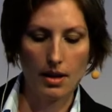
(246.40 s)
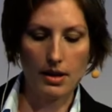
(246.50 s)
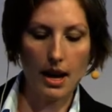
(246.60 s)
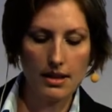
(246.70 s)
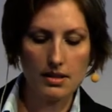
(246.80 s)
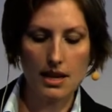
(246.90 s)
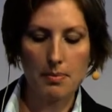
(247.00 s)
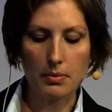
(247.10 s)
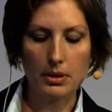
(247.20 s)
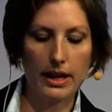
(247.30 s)
The last
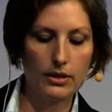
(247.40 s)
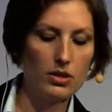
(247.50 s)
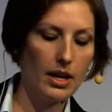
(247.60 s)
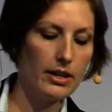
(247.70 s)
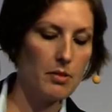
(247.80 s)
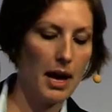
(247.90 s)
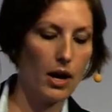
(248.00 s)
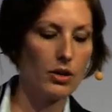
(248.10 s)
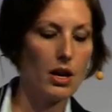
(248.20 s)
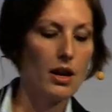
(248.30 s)
step I would like to tell you
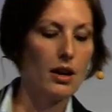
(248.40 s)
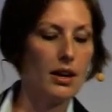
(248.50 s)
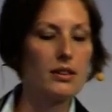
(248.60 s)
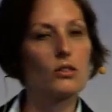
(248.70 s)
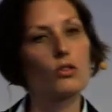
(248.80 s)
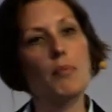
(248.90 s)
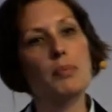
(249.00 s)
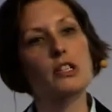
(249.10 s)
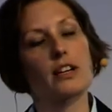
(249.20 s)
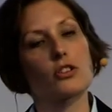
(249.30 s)
about is crop
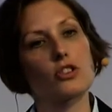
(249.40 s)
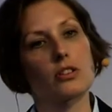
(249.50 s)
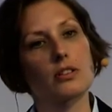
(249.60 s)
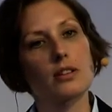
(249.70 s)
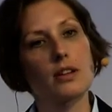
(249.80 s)
production.